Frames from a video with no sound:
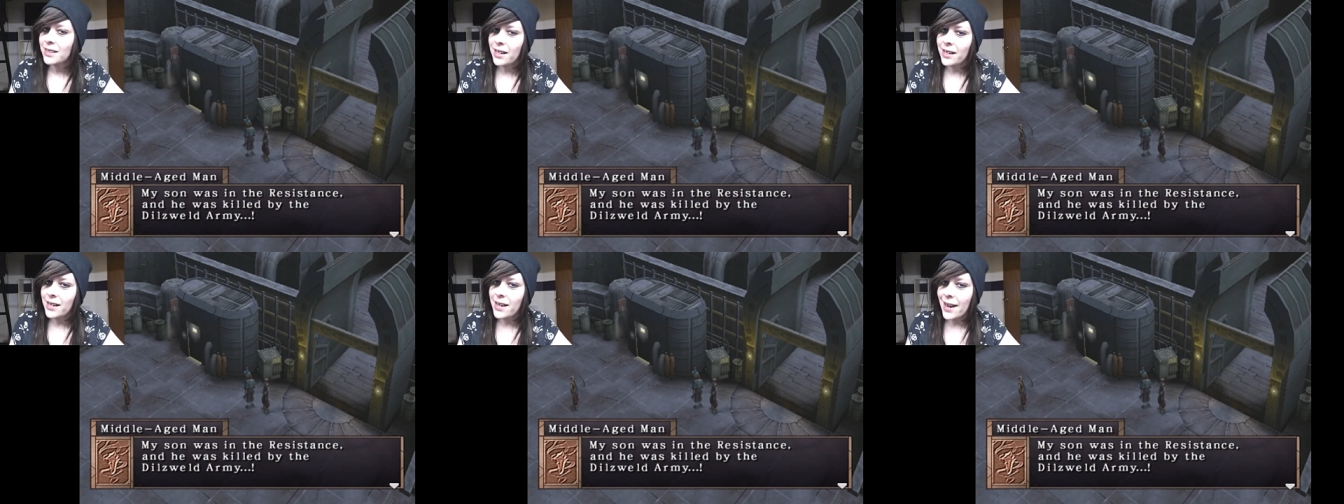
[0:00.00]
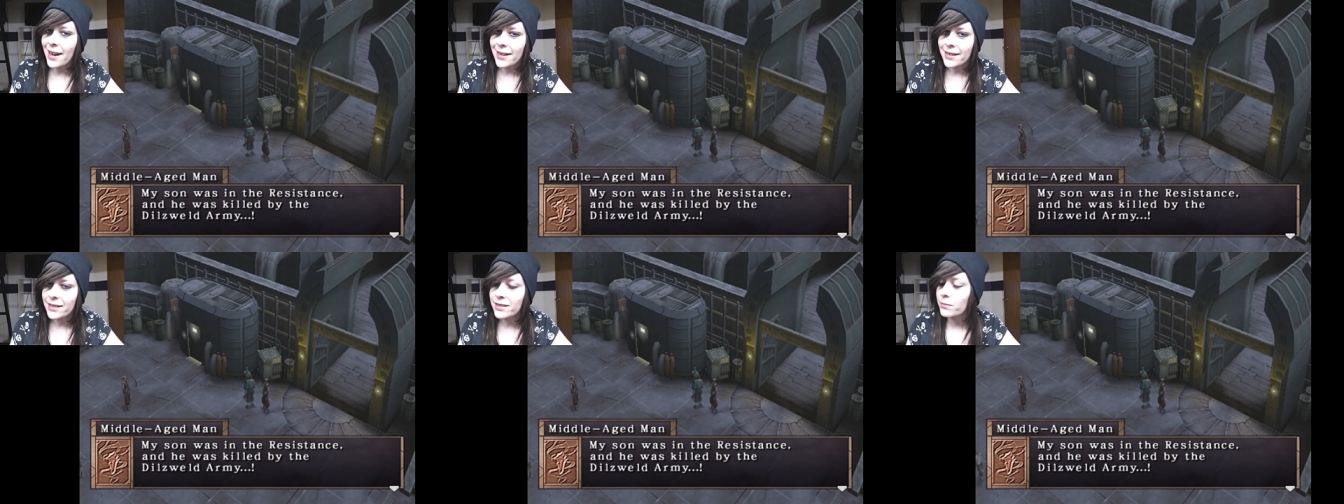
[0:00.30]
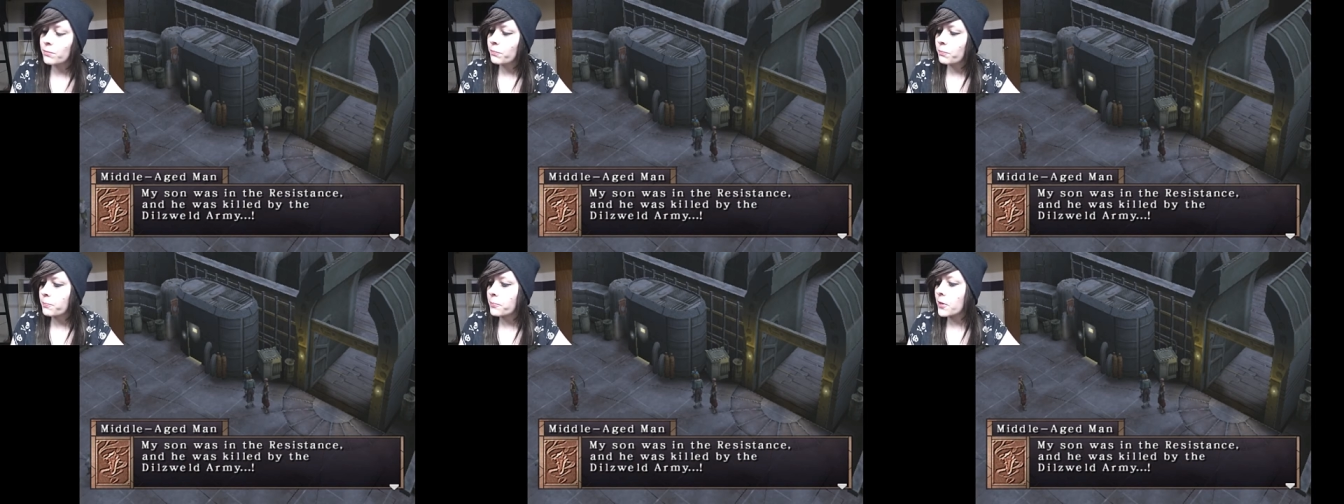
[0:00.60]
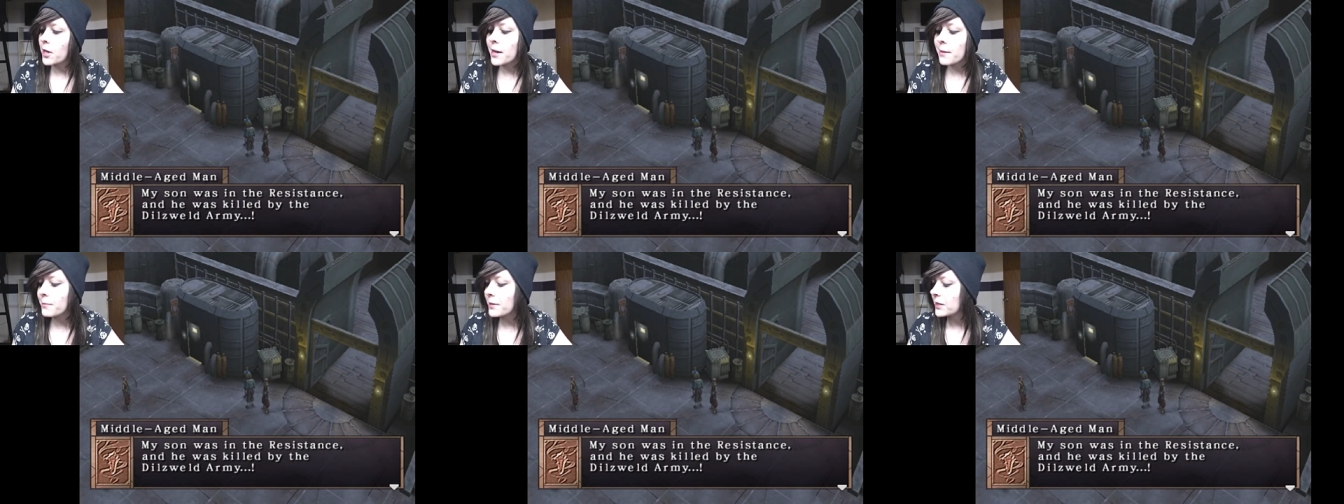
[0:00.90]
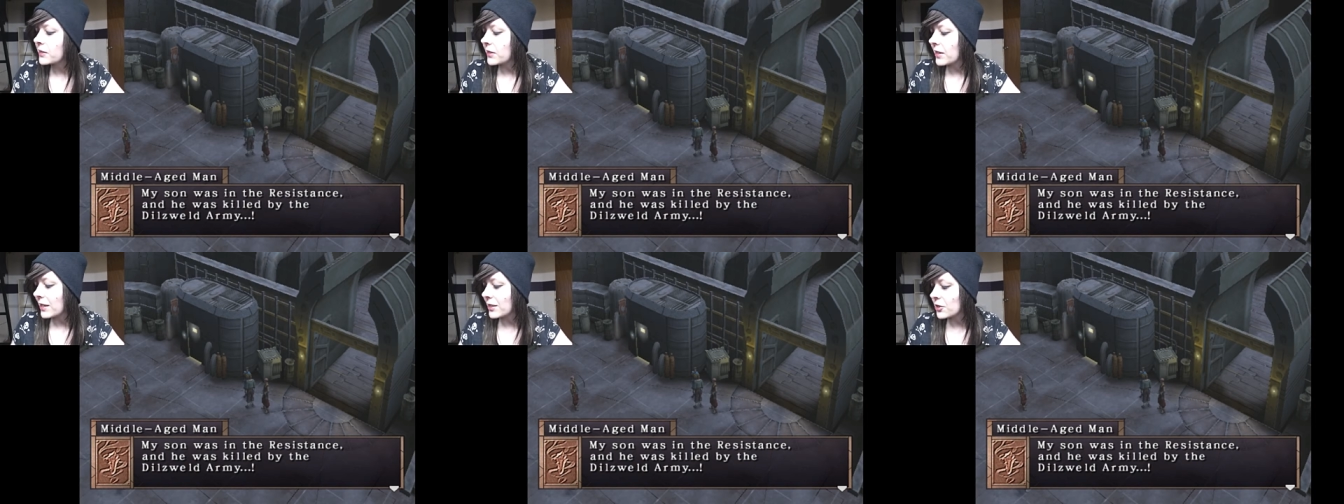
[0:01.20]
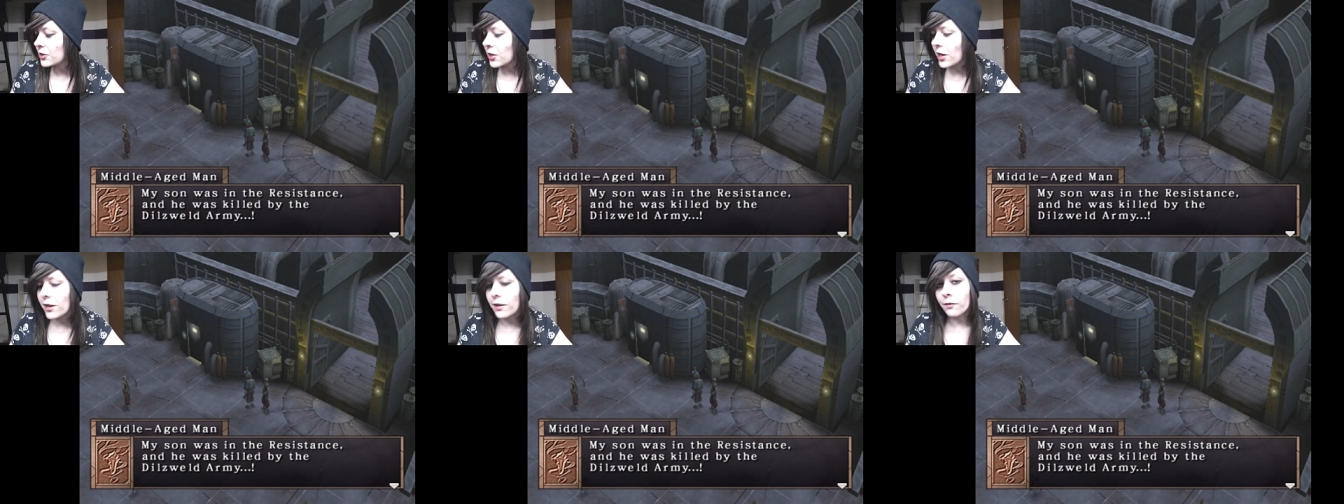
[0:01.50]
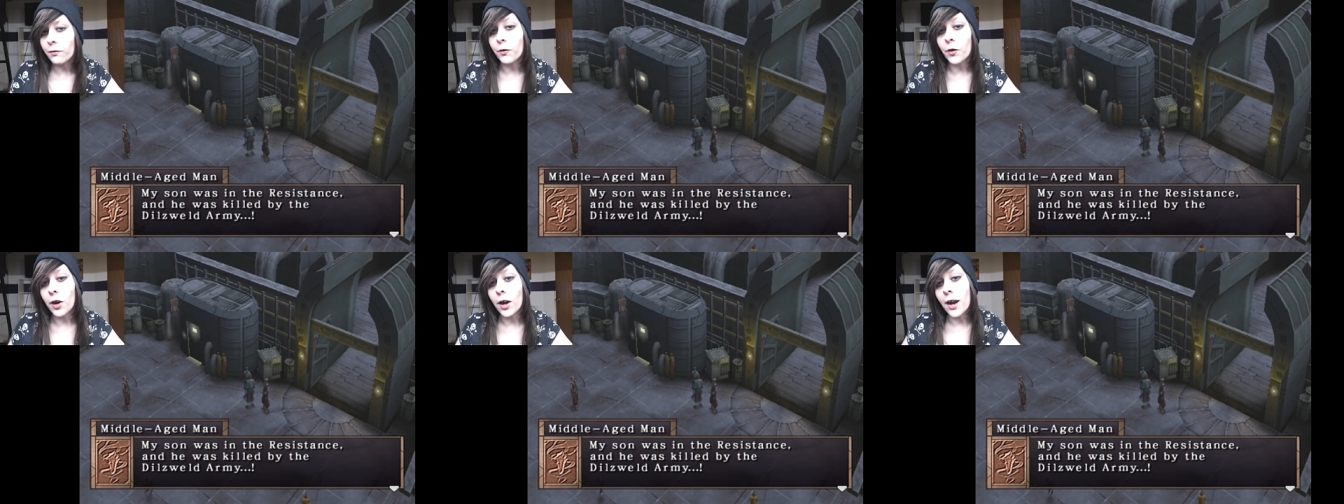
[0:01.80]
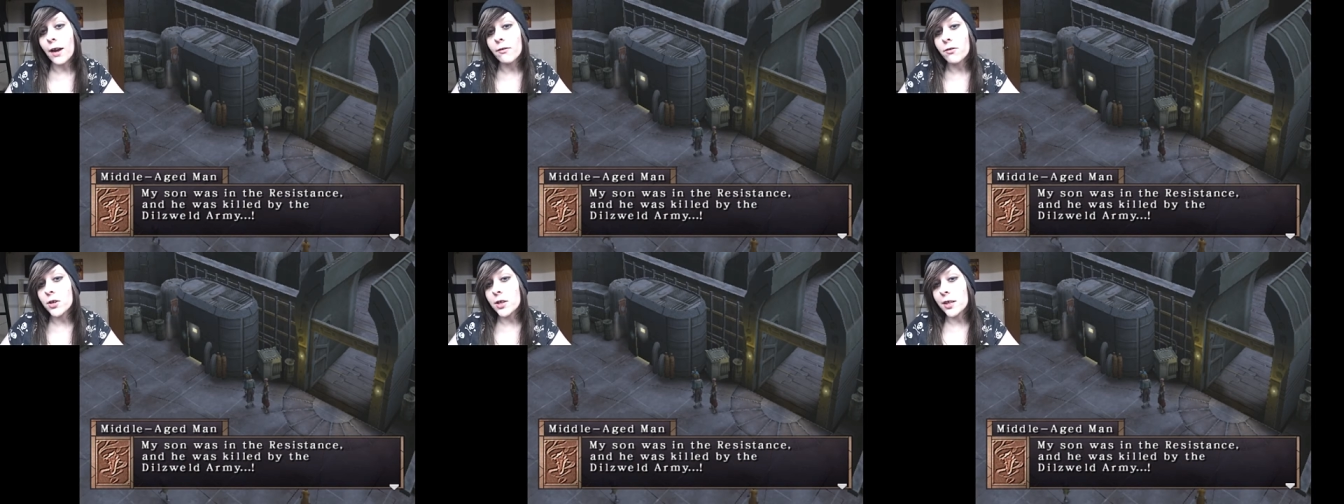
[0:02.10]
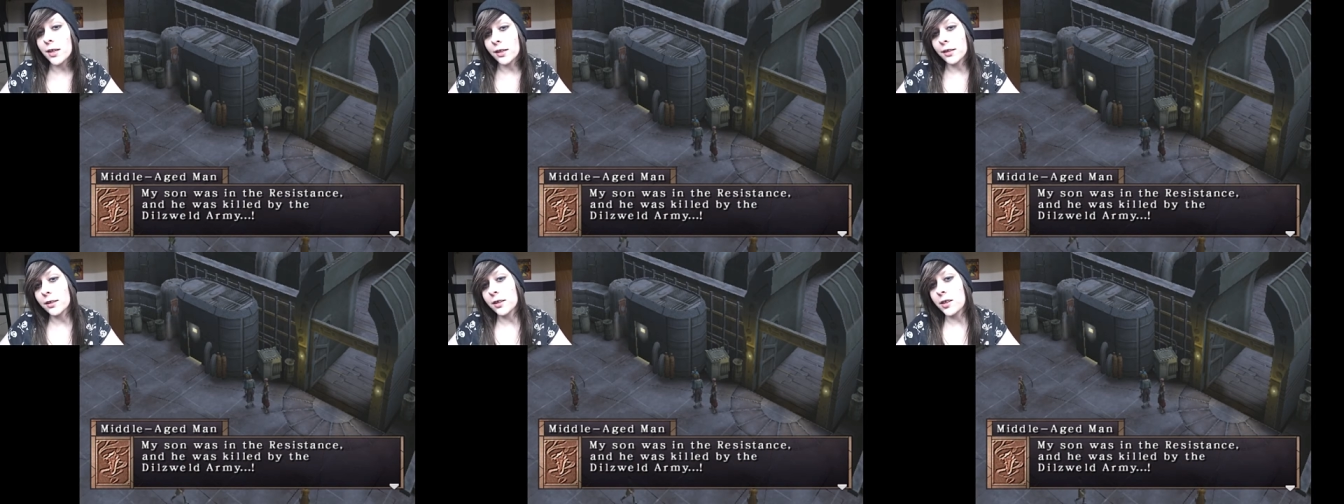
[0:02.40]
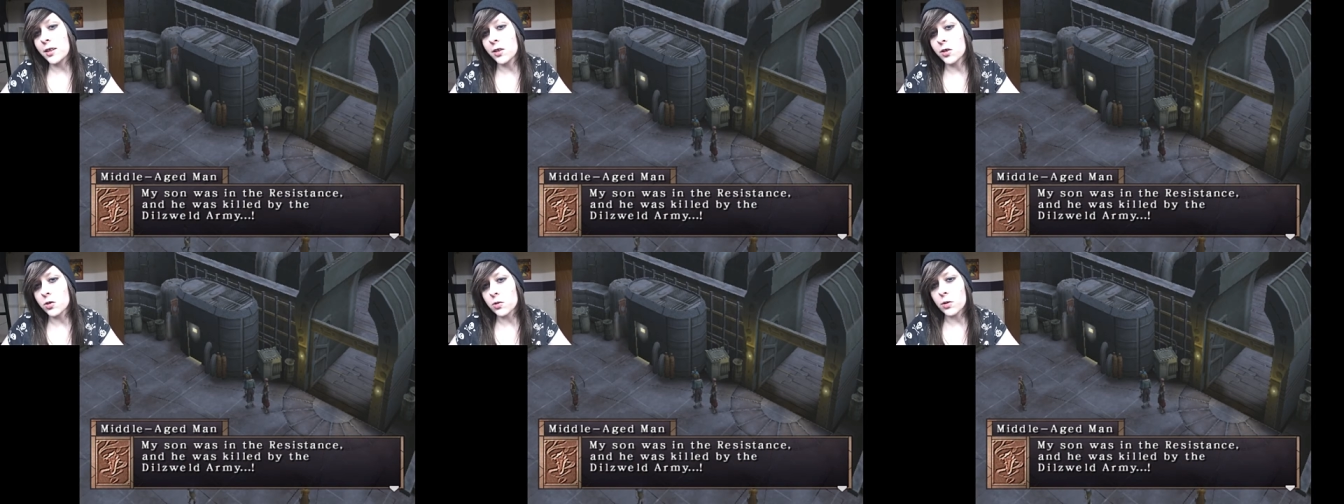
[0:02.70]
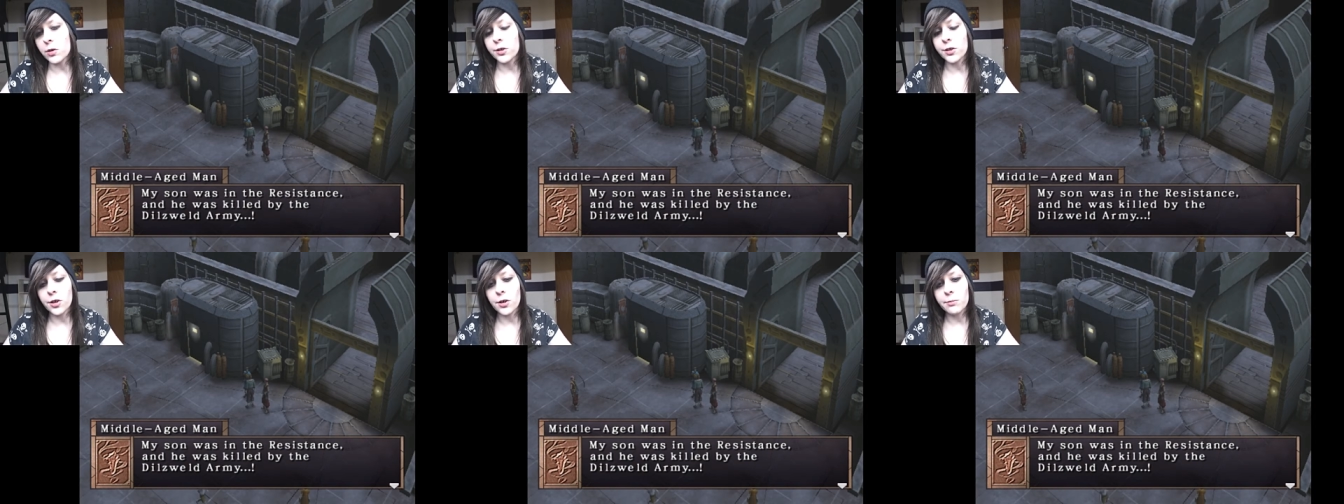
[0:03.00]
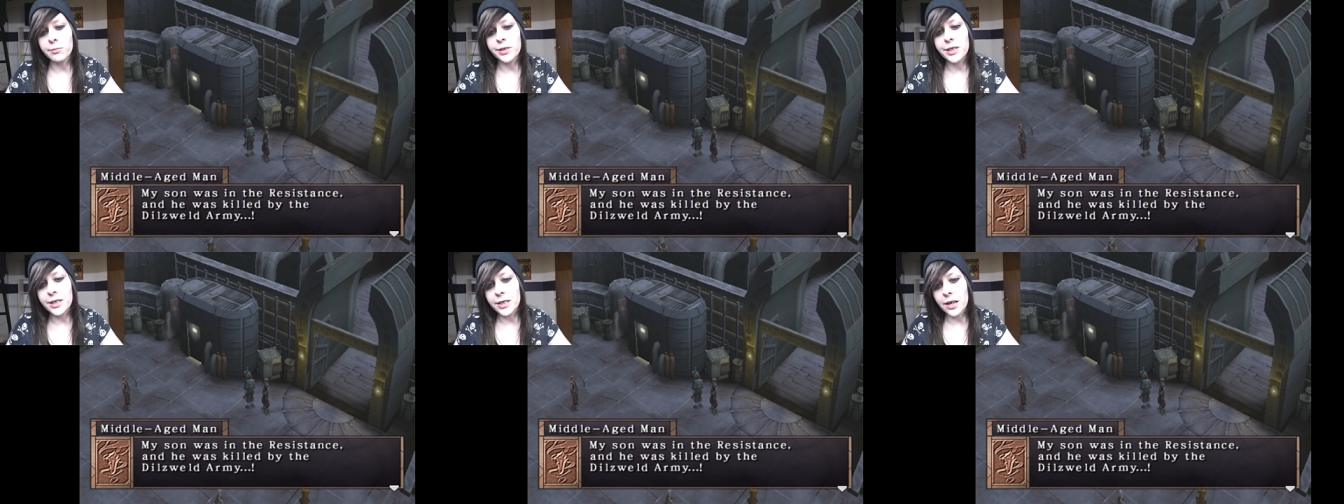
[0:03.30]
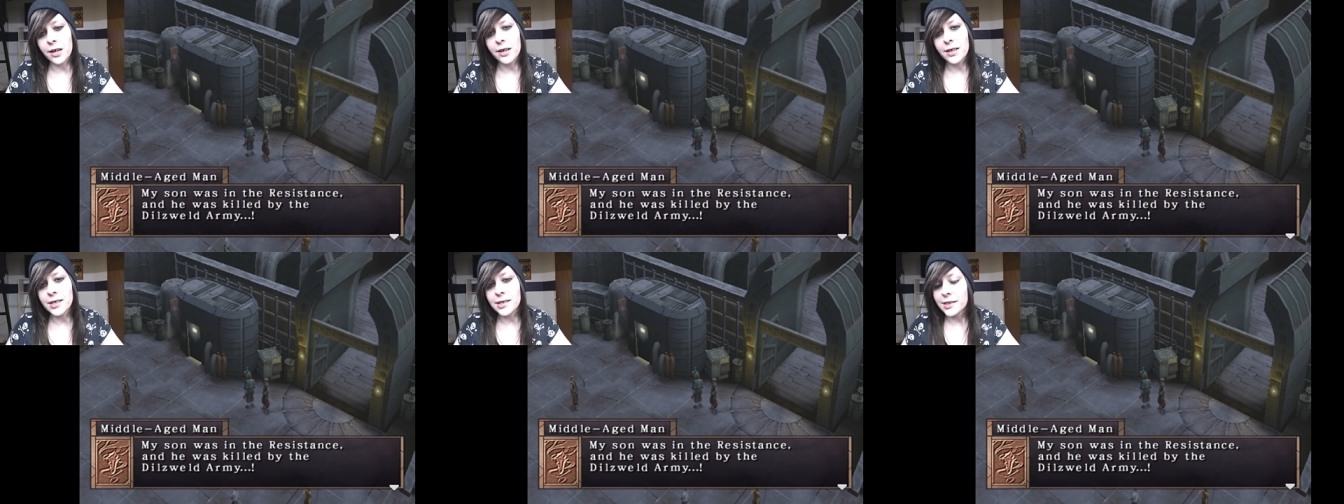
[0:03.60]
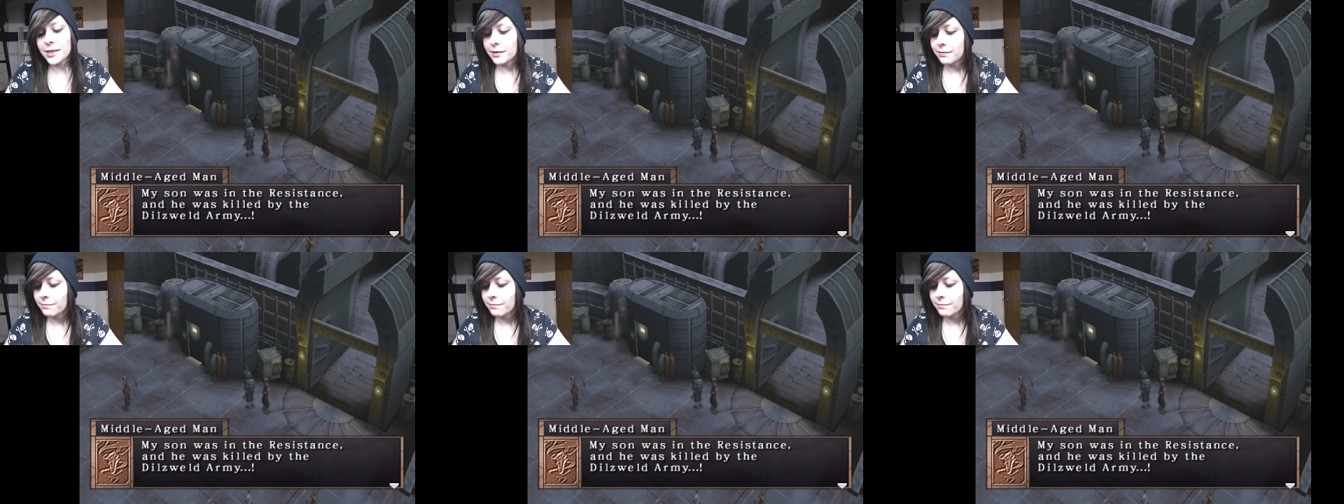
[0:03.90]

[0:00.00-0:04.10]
Again, blaming Tatjana for everything the Daleswald army does,